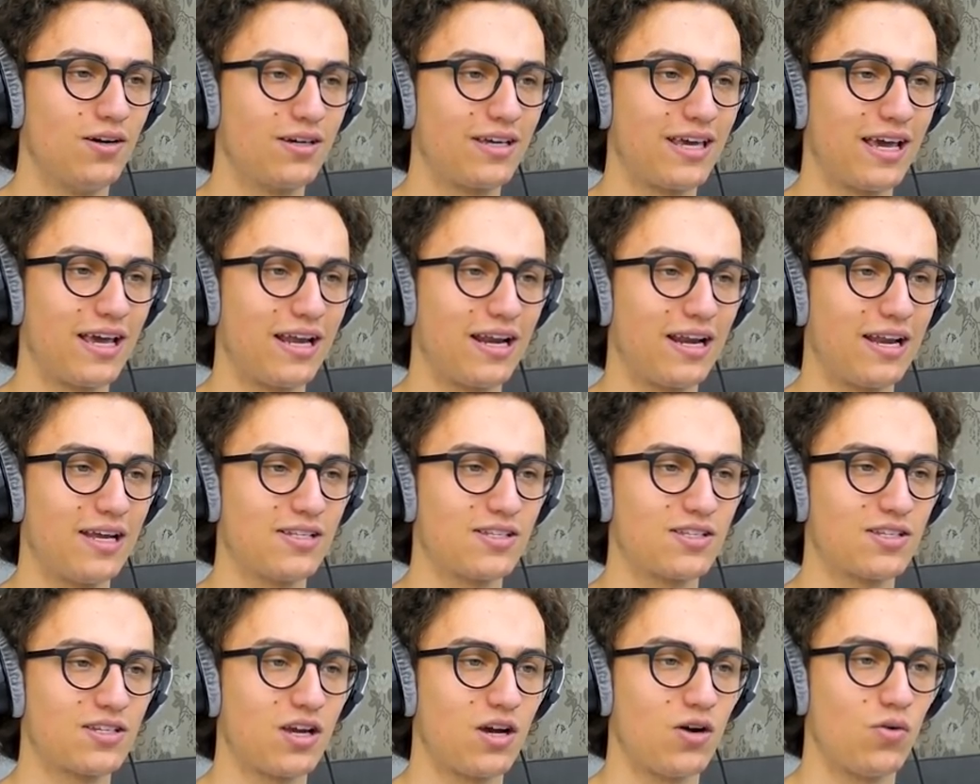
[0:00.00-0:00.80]
Okay,
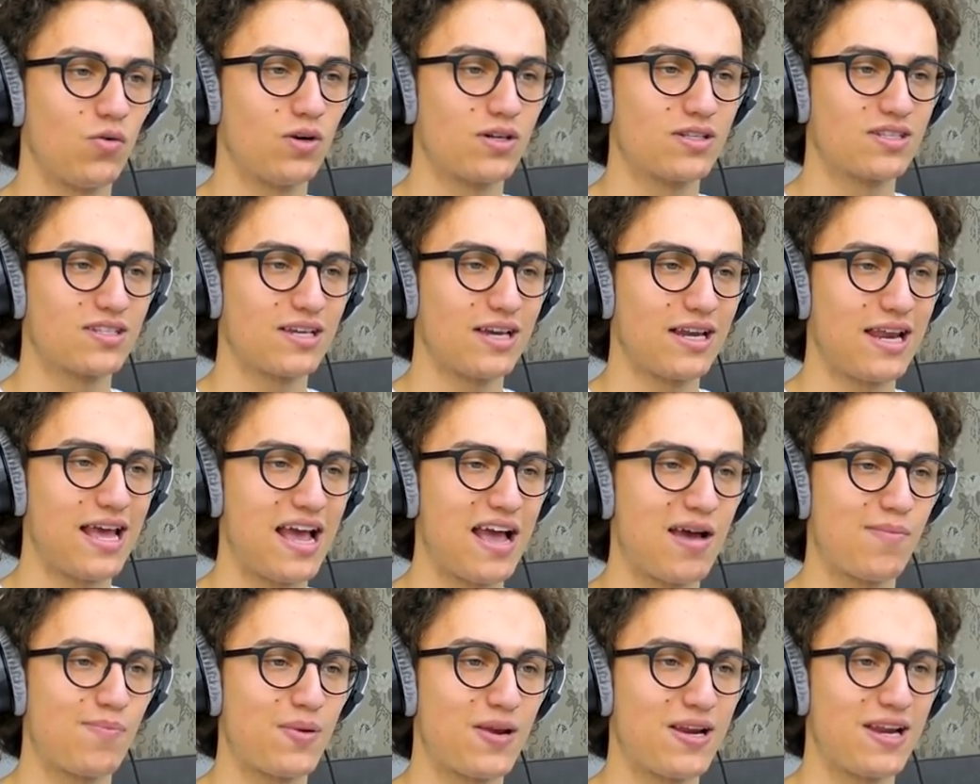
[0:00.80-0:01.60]
let's go. What's going to
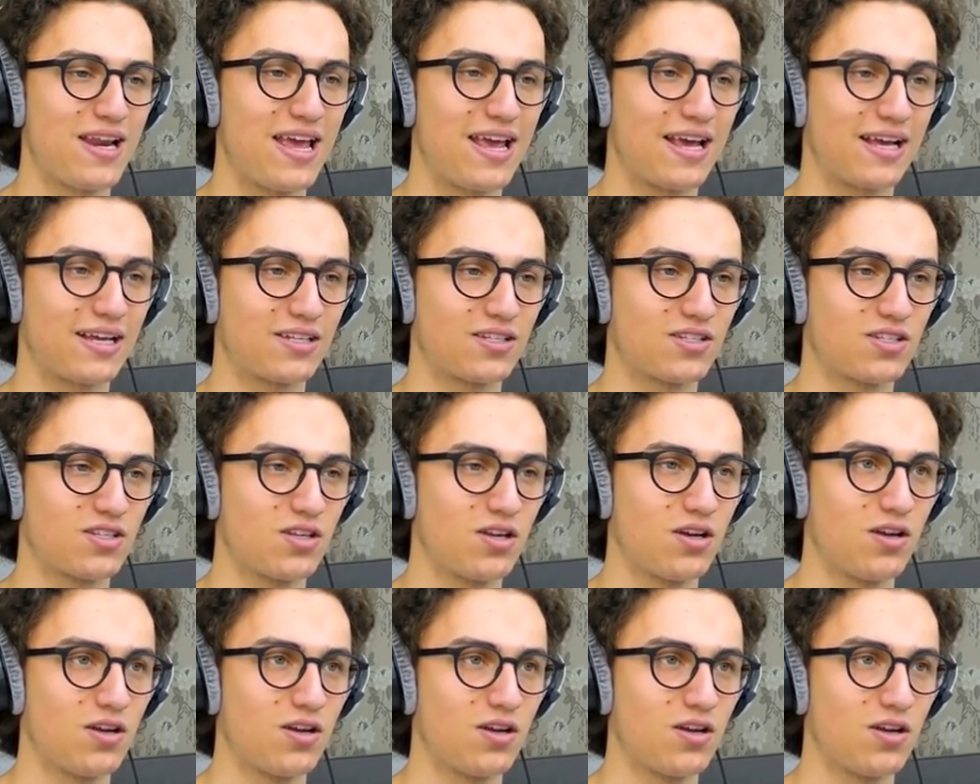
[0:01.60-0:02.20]
happen next?